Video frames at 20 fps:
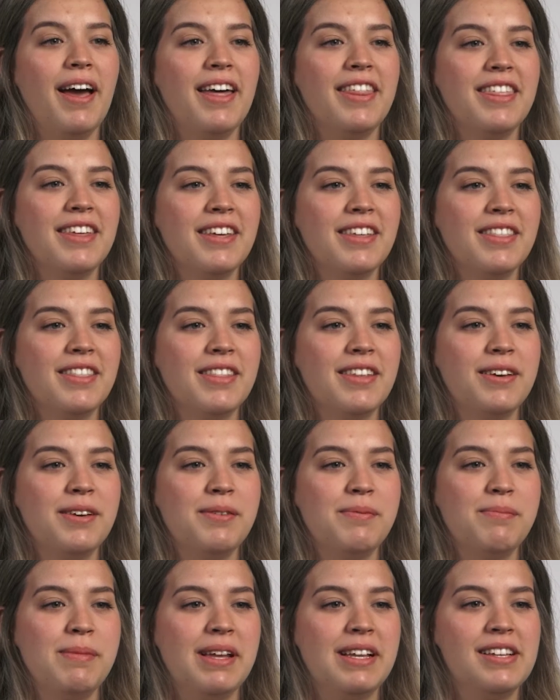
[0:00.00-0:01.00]
I think
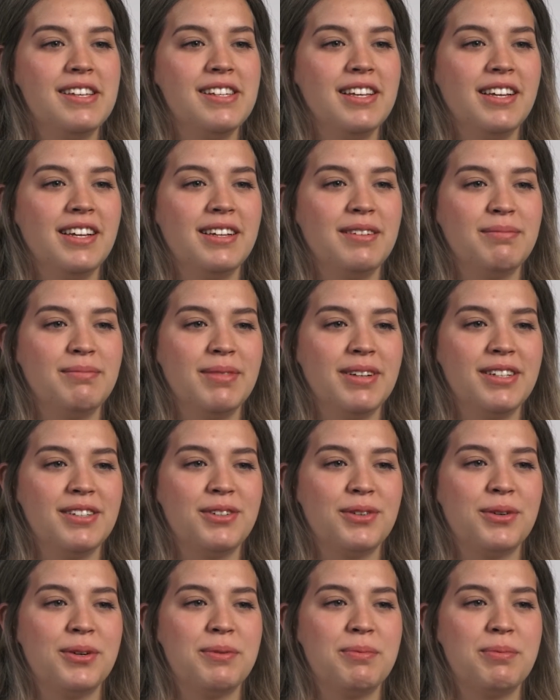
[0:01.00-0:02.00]
the mentee and
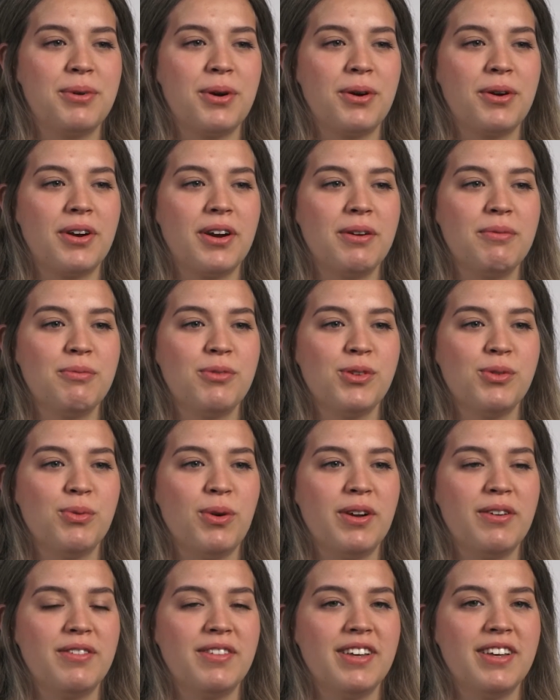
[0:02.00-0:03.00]
mentor program was
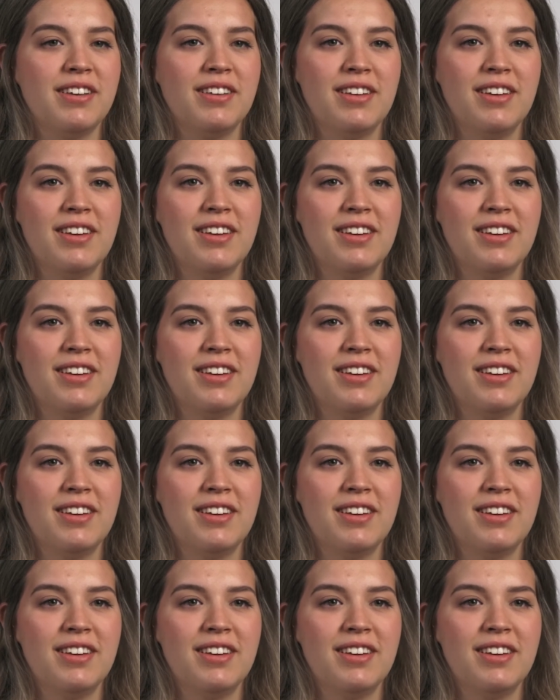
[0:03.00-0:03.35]
one of the